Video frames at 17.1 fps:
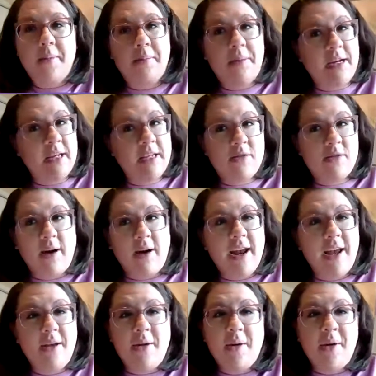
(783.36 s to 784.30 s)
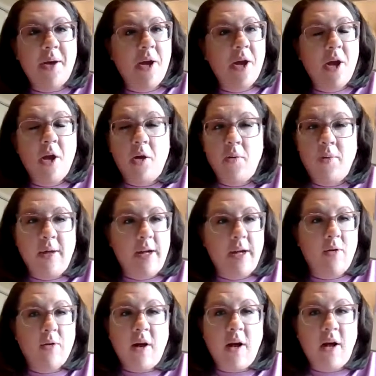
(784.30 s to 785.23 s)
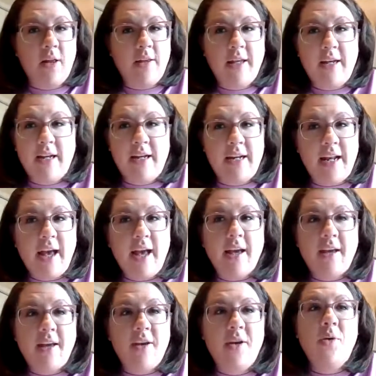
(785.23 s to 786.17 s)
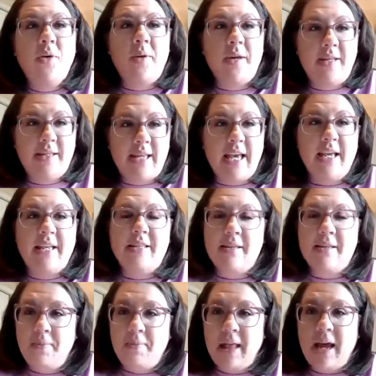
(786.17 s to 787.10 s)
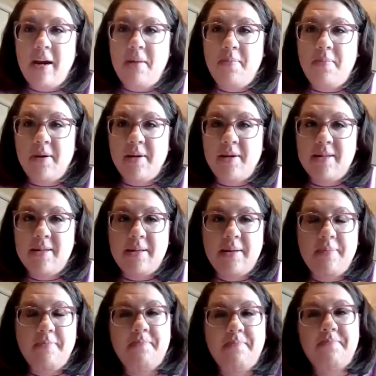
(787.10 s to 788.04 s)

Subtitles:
But he's right. We don't call it a duck. We say it's a platypus.